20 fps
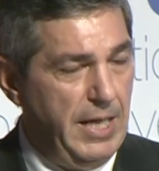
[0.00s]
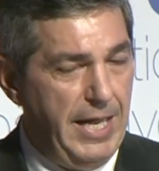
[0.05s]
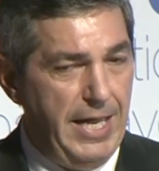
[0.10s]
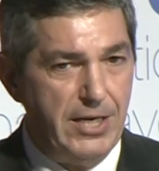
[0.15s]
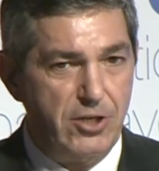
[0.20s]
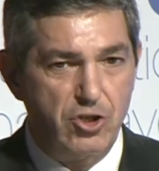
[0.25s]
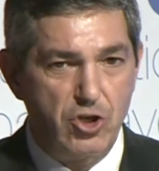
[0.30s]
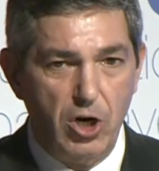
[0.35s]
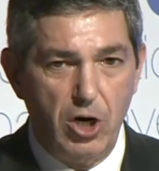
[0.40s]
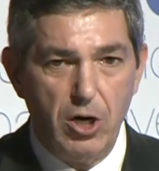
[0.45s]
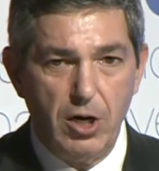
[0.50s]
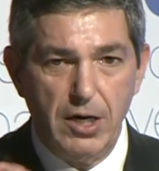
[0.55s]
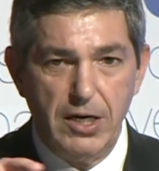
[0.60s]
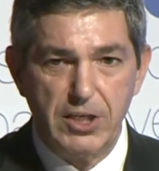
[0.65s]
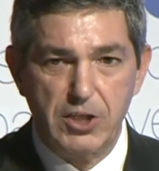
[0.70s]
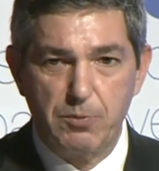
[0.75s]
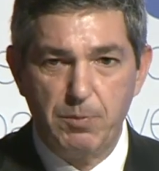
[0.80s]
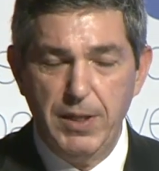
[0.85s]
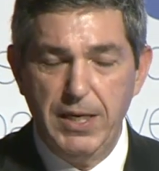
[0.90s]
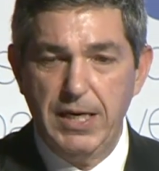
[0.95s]
A
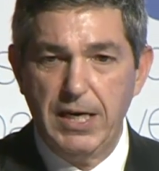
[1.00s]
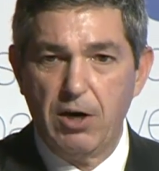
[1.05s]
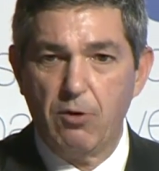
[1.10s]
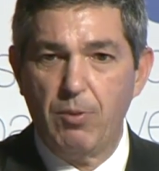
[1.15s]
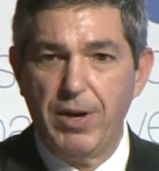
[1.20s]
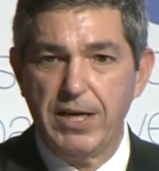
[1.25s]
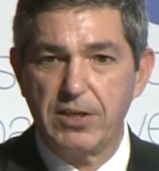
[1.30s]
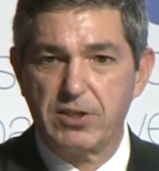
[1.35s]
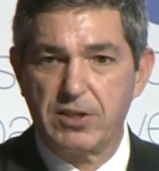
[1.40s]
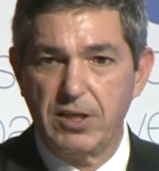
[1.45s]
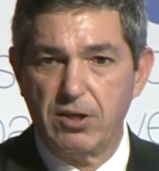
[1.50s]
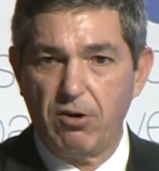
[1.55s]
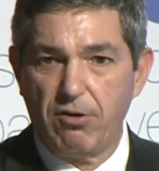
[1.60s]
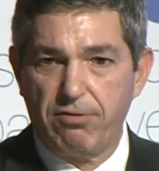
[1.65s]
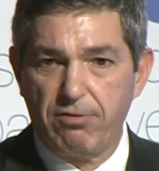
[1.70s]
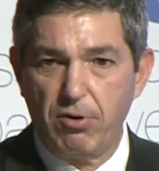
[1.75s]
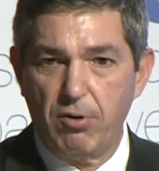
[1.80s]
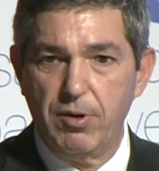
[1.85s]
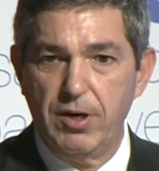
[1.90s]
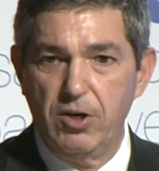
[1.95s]
journalist being arrested or
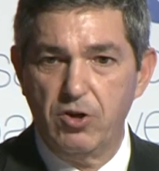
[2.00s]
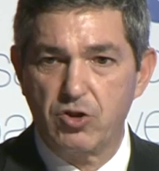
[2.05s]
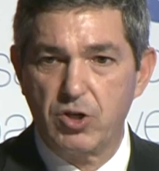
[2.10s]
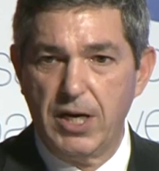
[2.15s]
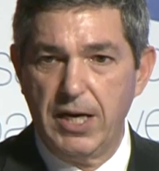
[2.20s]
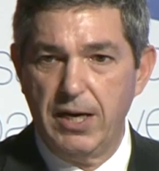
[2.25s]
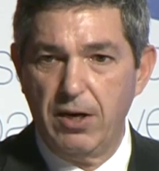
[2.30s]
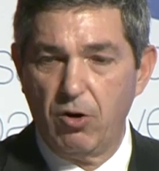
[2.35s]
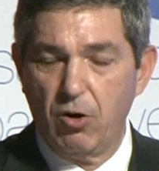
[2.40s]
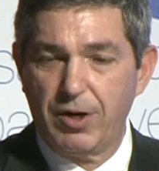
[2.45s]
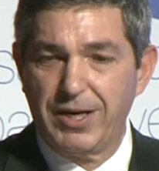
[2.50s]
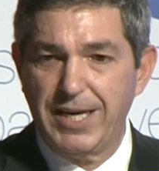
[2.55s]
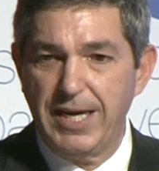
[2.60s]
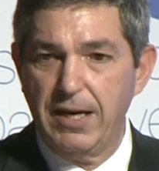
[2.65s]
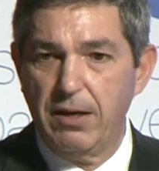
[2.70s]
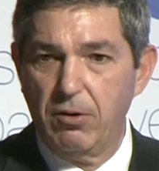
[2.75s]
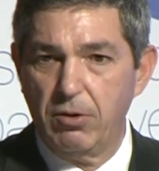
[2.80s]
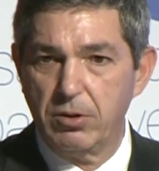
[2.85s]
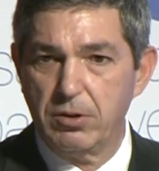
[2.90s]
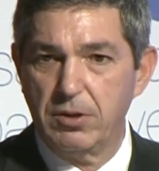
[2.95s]
thrown in jail or
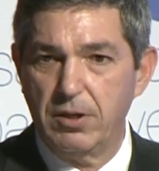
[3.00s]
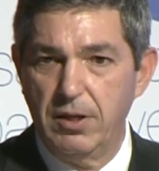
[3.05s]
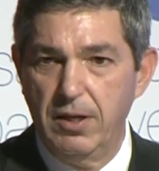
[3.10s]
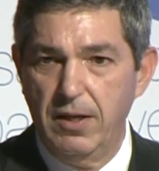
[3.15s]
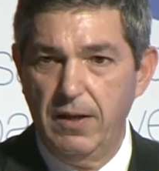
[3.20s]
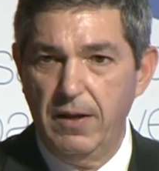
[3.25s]
killed